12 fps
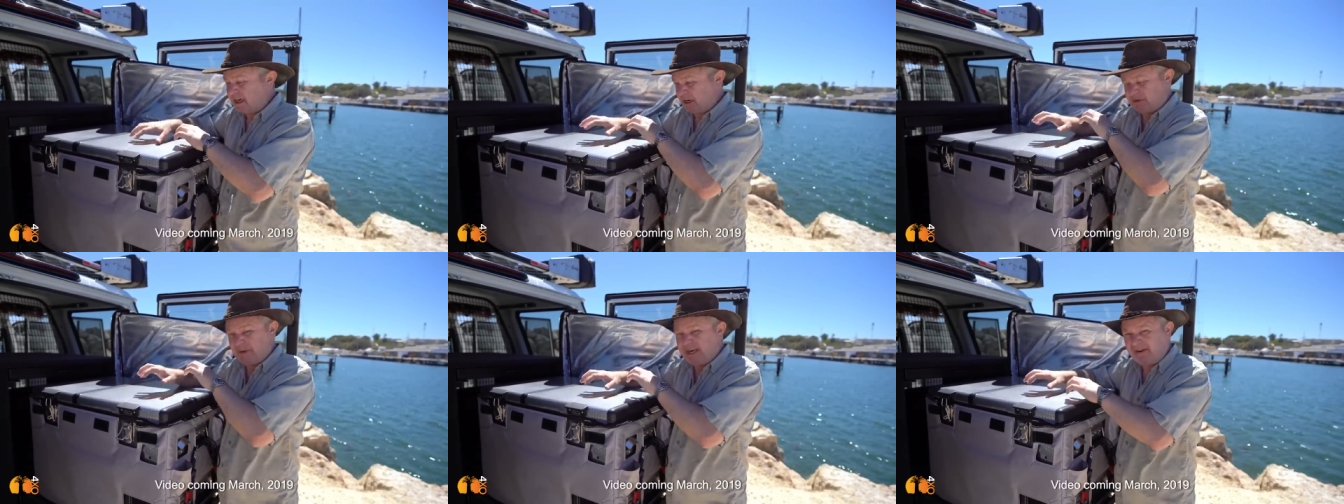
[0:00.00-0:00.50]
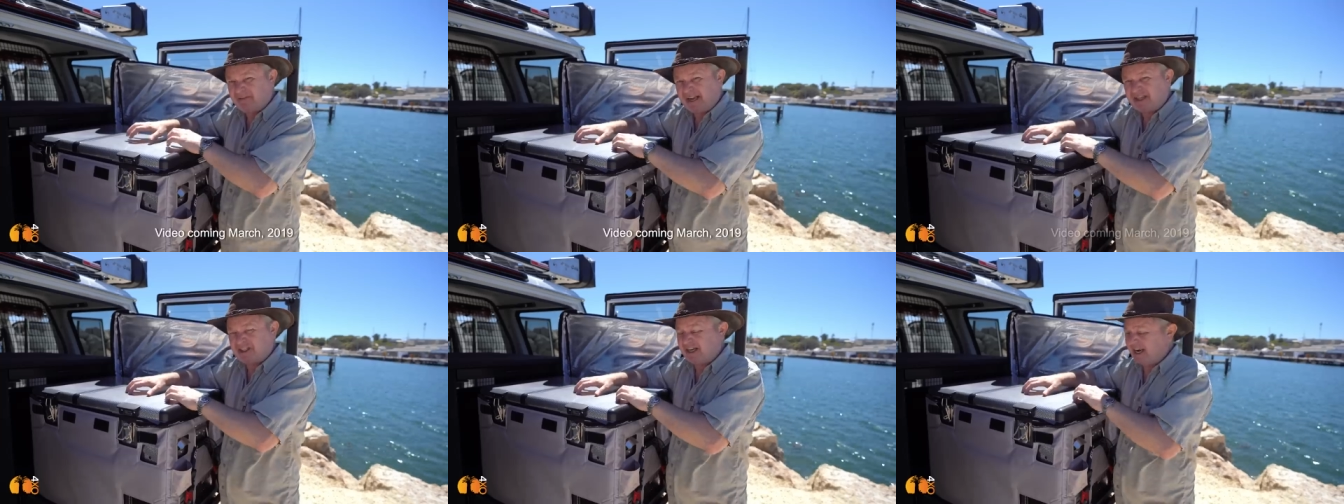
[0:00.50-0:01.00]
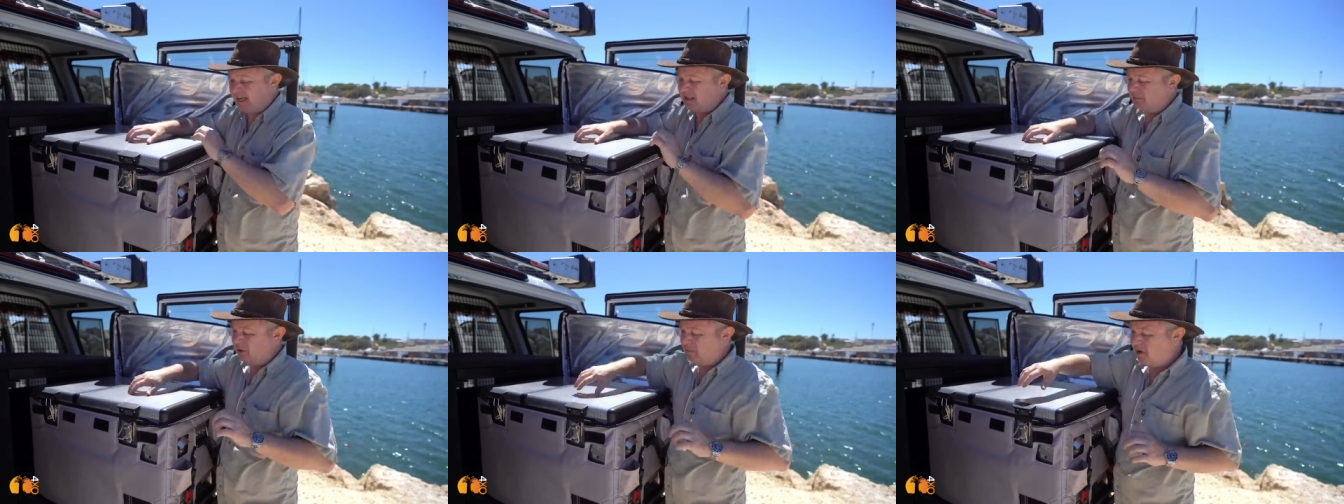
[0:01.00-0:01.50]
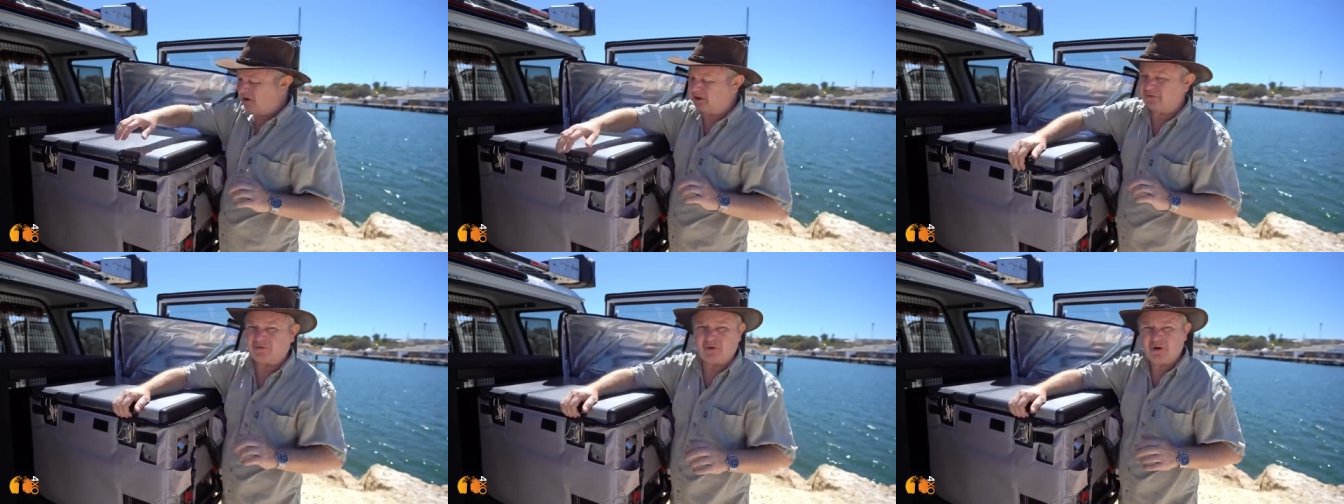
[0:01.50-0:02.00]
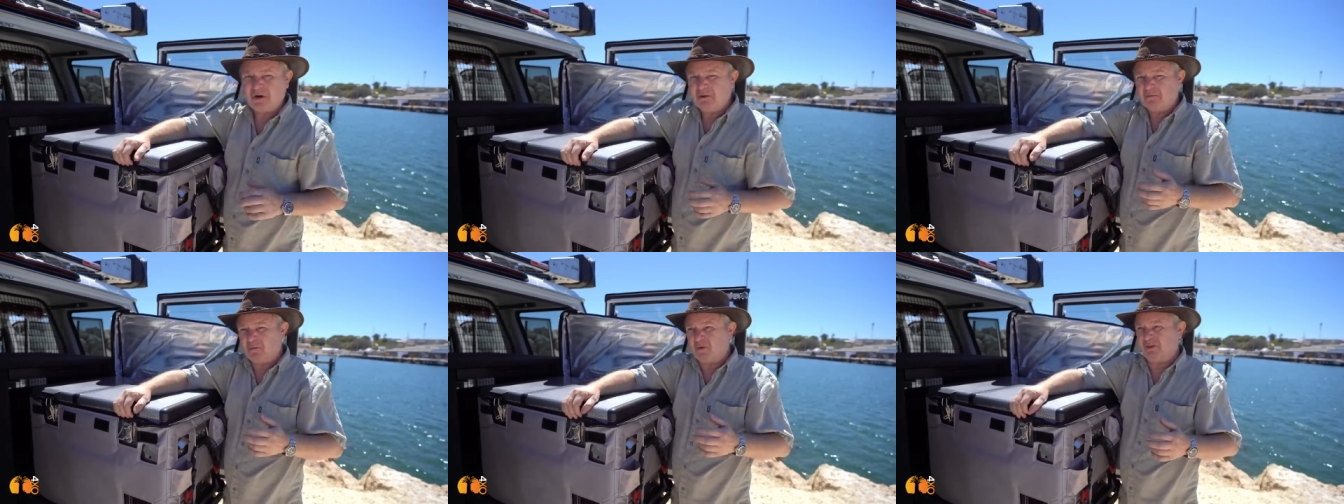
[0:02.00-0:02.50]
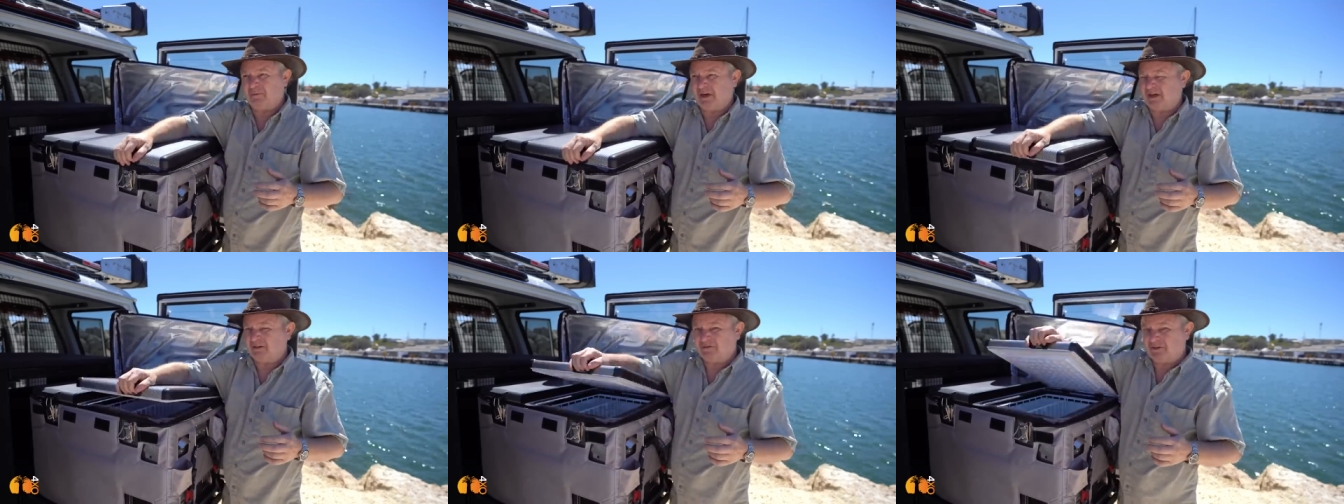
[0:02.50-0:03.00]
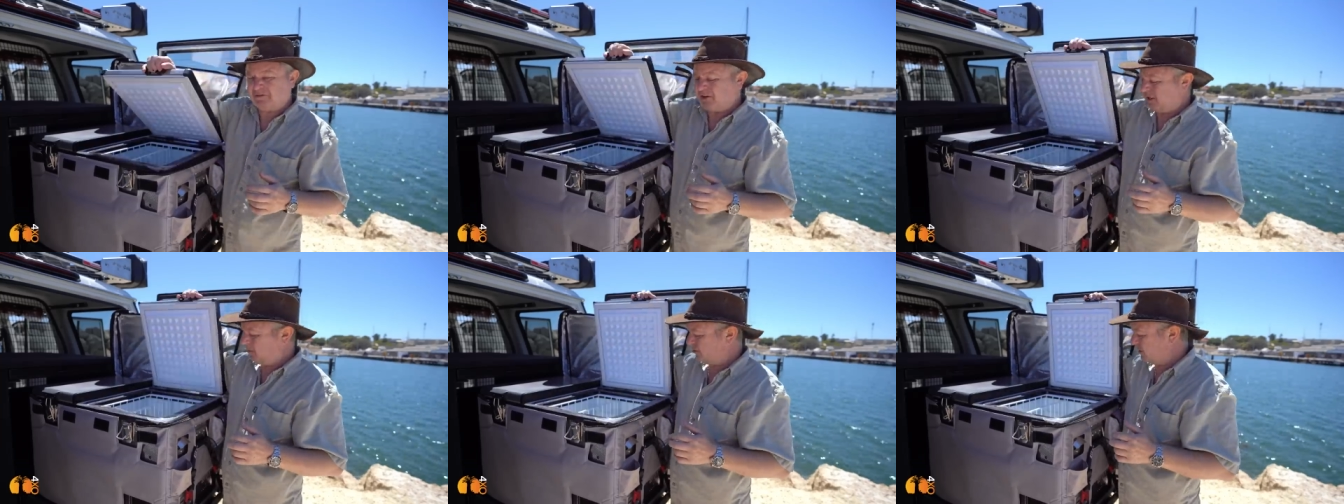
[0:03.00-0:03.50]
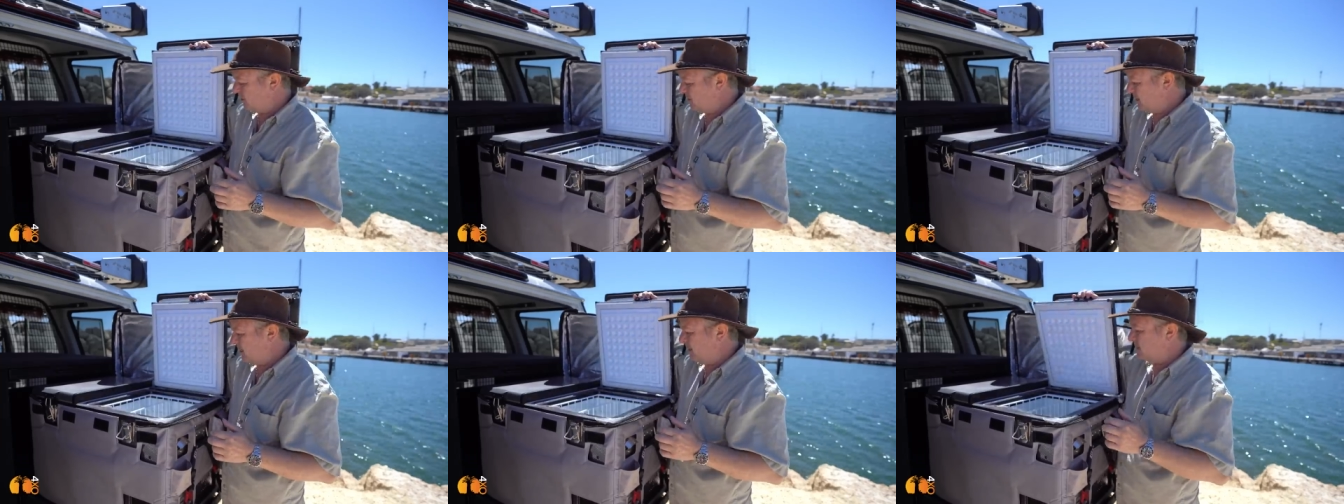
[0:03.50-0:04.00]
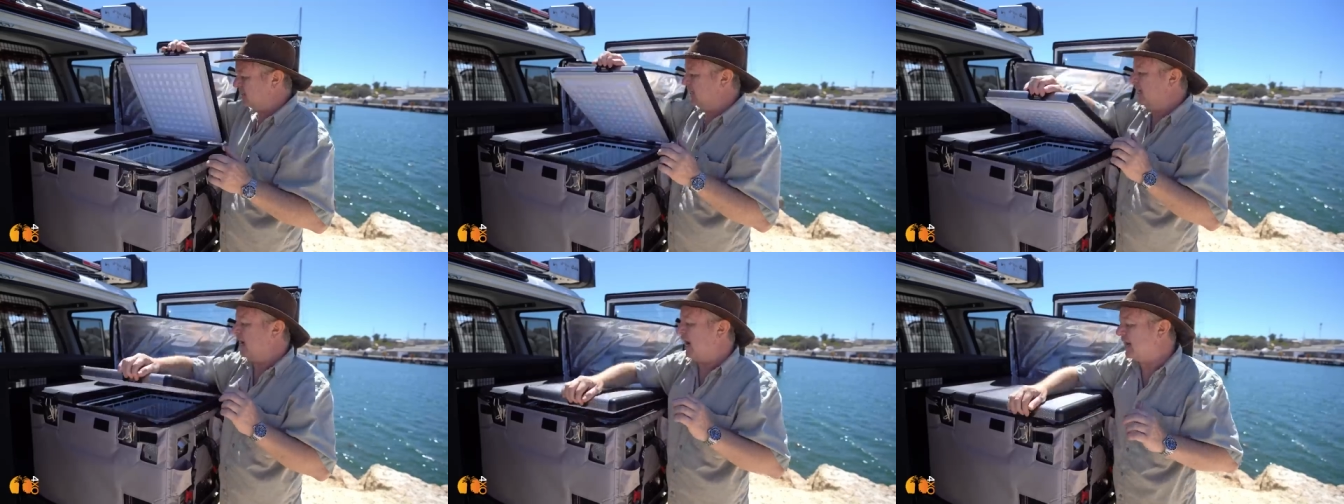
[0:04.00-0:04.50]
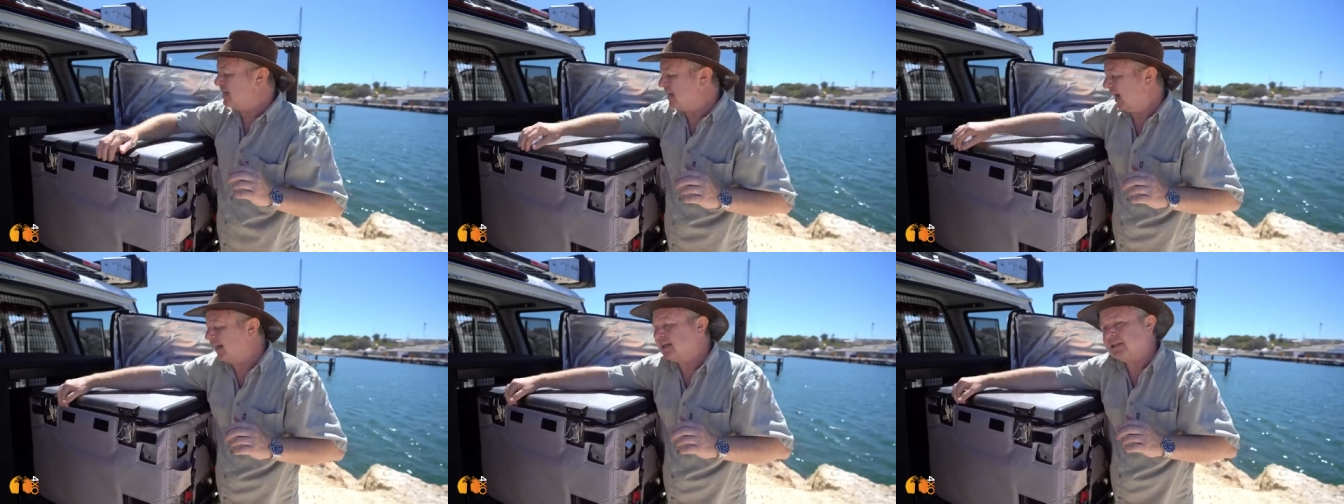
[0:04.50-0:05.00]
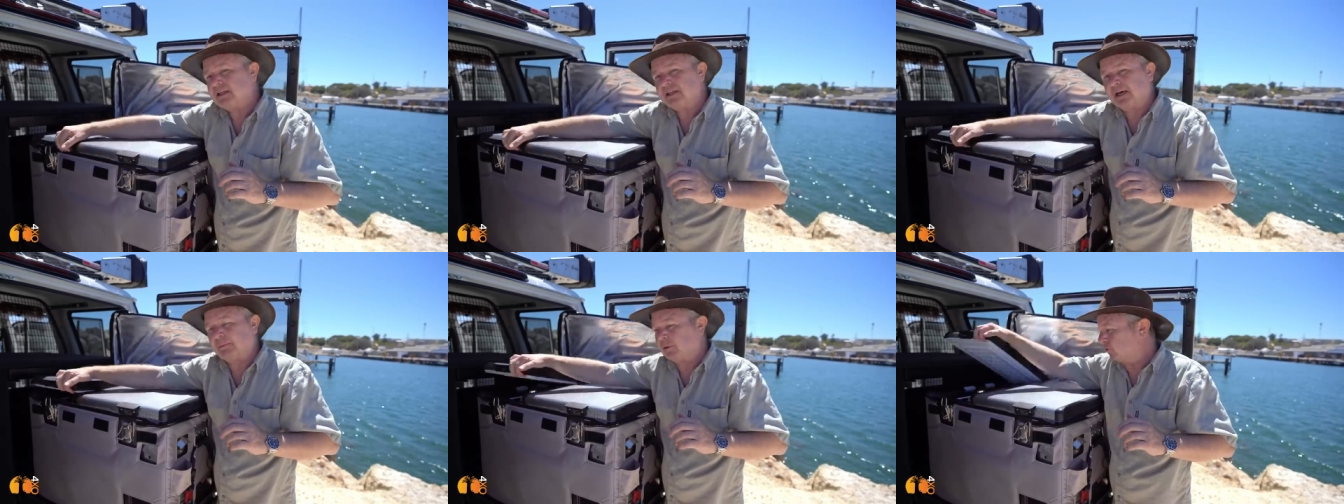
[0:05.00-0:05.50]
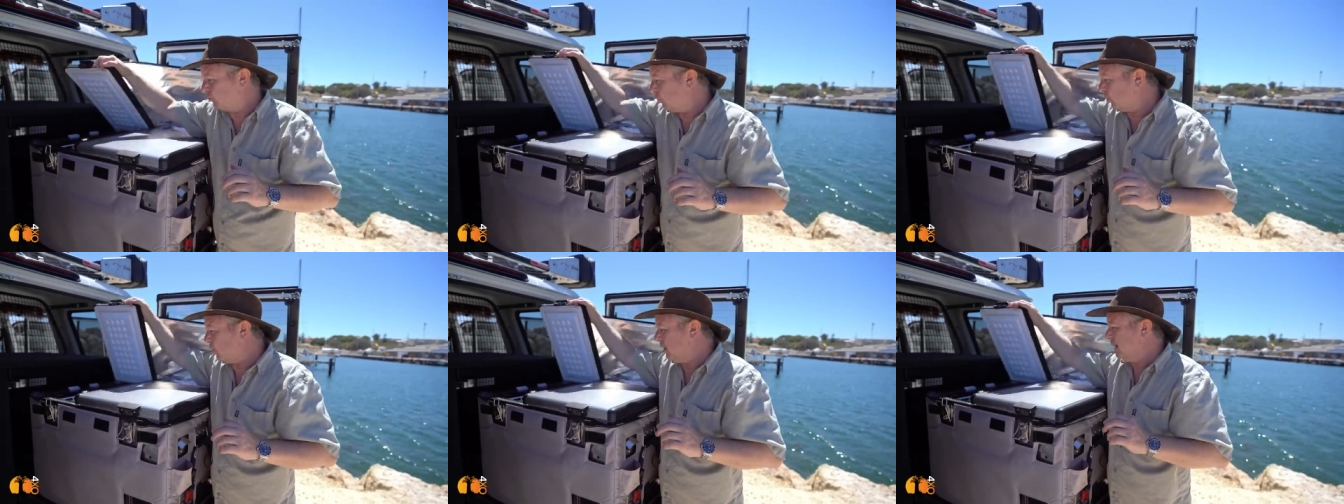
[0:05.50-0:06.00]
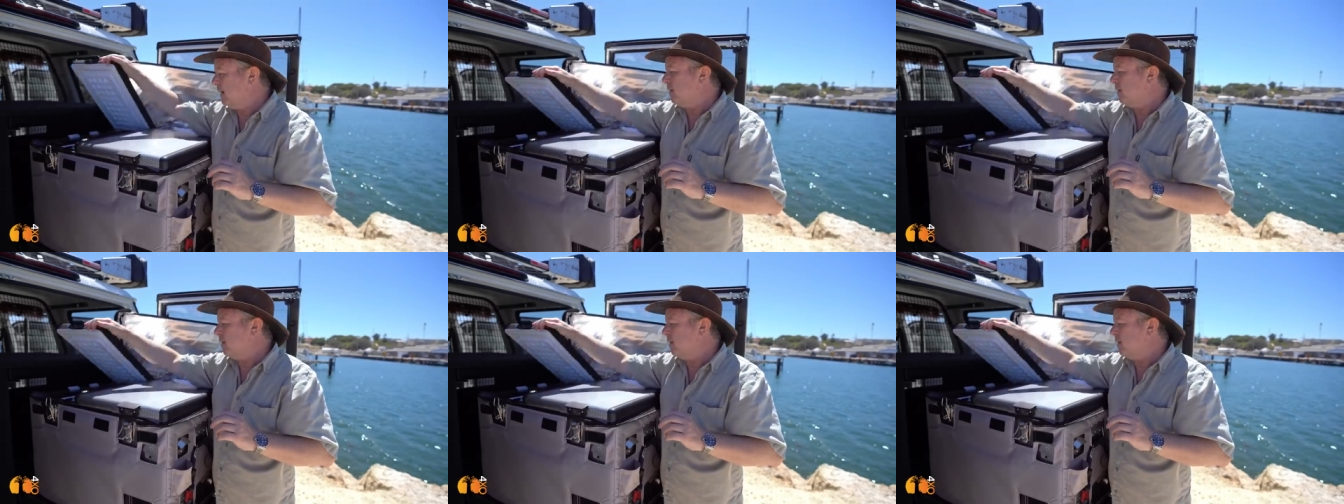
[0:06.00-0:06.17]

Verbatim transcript: because we haven't actually had them on the market for more than about fifteen or so years. I like the double door.